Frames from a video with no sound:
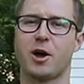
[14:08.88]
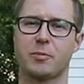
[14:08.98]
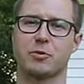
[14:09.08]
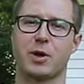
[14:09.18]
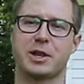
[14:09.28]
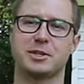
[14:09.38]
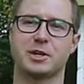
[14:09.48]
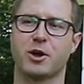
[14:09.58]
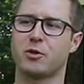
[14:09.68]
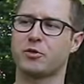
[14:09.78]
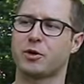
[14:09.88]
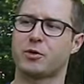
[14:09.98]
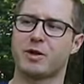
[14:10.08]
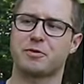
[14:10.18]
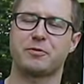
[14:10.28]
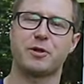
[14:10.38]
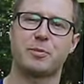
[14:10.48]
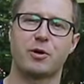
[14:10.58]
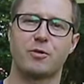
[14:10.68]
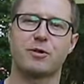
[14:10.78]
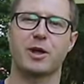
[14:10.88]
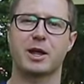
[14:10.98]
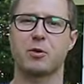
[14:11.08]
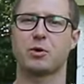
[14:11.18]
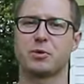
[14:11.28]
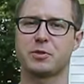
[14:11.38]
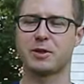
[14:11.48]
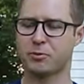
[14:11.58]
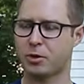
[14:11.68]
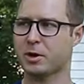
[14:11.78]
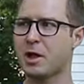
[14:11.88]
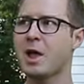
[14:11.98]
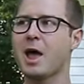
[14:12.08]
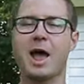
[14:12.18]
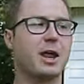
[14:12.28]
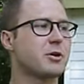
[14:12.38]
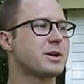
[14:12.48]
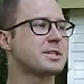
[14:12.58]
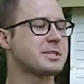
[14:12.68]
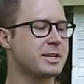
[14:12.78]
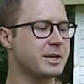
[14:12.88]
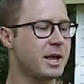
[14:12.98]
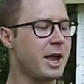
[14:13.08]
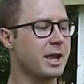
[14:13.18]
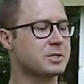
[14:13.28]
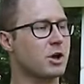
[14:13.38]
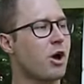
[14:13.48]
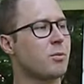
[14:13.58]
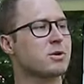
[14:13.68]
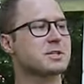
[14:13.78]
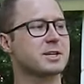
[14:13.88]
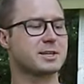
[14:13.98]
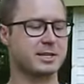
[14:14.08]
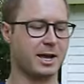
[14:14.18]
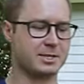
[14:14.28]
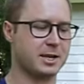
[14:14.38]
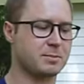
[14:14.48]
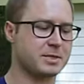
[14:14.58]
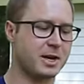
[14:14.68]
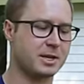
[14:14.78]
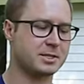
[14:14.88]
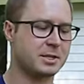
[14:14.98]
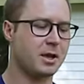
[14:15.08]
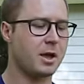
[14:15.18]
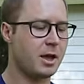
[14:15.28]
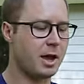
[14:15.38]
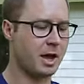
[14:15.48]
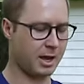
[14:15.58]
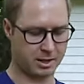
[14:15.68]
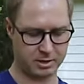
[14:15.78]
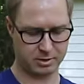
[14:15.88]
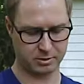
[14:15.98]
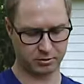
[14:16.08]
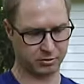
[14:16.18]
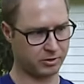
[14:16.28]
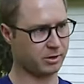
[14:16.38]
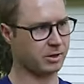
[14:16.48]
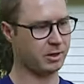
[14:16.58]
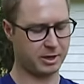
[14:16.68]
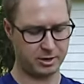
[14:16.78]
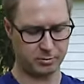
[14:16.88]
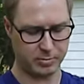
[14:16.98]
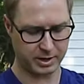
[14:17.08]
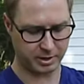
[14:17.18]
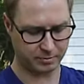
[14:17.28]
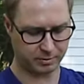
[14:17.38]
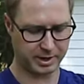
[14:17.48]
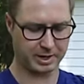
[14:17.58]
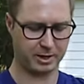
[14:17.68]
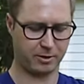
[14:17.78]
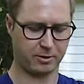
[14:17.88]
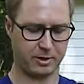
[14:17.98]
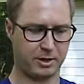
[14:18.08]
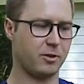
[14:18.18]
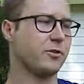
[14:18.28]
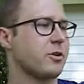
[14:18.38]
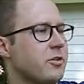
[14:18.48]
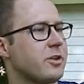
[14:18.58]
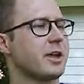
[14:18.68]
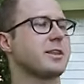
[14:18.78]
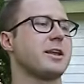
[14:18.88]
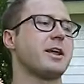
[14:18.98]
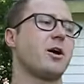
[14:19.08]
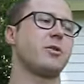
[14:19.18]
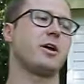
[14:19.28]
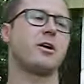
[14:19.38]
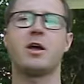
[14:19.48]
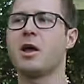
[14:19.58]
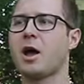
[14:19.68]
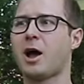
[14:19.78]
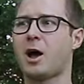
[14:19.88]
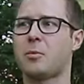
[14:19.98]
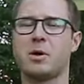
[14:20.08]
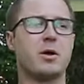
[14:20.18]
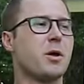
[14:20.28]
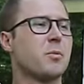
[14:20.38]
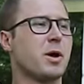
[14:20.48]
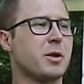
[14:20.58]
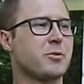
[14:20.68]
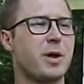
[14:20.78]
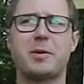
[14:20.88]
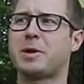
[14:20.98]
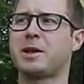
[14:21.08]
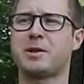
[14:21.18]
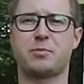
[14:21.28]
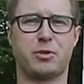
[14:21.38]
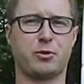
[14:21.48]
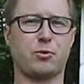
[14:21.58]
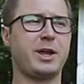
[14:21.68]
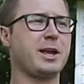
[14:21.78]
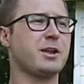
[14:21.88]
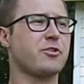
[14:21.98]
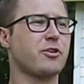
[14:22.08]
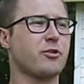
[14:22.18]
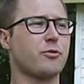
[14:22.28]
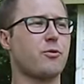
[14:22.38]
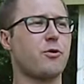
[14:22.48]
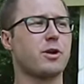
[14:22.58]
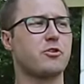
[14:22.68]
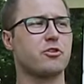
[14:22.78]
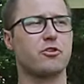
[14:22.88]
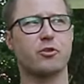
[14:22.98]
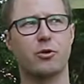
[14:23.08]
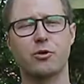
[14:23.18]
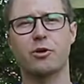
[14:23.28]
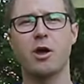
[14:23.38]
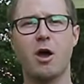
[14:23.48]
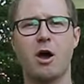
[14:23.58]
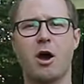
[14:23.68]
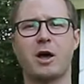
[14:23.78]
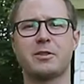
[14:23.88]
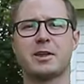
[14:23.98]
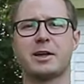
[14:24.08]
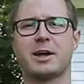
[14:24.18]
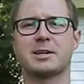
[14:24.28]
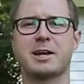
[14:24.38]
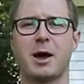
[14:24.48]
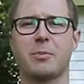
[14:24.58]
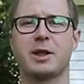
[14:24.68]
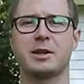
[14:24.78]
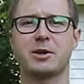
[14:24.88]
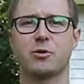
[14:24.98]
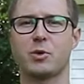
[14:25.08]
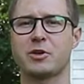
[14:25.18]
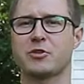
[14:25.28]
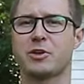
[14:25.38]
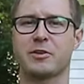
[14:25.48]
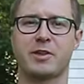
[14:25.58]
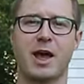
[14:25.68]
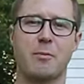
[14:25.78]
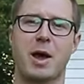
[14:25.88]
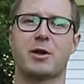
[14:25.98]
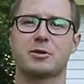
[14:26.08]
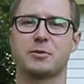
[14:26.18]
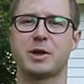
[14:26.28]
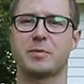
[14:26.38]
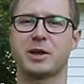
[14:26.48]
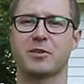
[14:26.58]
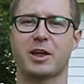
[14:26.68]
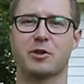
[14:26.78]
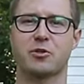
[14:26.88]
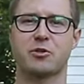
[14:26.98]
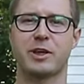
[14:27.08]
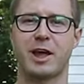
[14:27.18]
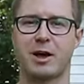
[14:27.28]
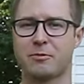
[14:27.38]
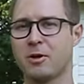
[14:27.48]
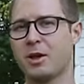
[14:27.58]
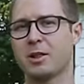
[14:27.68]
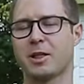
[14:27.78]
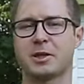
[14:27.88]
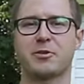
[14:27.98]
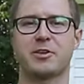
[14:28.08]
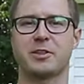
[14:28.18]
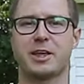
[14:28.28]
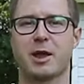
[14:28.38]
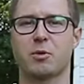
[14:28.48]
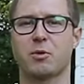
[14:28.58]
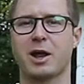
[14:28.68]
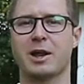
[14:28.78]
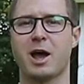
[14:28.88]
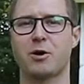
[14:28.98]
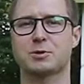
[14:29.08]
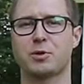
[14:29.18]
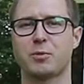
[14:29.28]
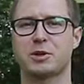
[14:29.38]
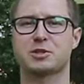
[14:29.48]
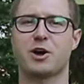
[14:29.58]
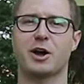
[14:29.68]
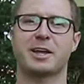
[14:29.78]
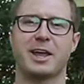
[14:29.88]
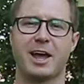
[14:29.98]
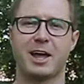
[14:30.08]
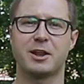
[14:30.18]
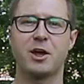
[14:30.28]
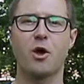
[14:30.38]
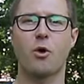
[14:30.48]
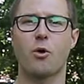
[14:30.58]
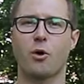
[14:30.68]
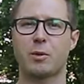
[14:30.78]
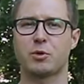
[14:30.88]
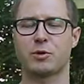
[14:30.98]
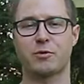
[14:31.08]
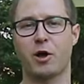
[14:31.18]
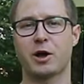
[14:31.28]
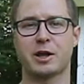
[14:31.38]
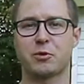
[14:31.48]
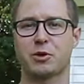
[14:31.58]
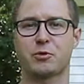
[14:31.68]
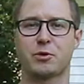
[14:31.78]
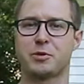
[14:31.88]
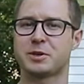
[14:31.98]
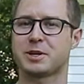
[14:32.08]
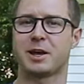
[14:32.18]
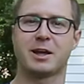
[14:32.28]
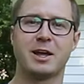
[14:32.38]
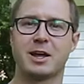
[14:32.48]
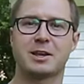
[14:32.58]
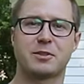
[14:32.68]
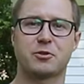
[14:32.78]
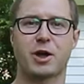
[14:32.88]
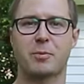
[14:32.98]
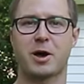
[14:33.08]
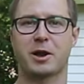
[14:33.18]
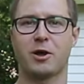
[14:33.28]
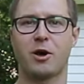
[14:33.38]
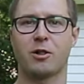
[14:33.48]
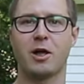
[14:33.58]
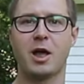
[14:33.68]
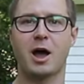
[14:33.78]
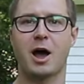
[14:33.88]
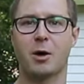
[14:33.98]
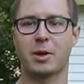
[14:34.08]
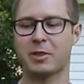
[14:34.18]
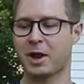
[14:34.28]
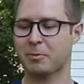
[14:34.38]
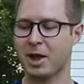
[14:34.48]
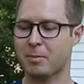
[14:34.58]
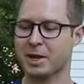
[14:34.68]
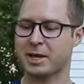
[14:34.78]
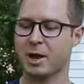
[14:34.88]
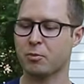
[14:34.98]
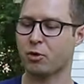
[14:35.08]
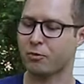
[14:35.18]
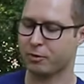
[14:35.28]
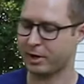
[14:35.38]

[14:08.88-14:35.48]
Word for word: up and ready to go, so I don't have to flip it over like I would with this one. And you can see it's almost the exact same size. Uh, there's just a little bit of lean here in the hill, so I'll just take that down there. Um, but it's maybe three inches or four inches shorter on the uh, top end here, which does not matter to me because I usually have, like you see the camera right now, it's pretty much talking head, or I'm doing vlogging, which wouldn't uh, need the tripod at all. Um, and then I've got my camera over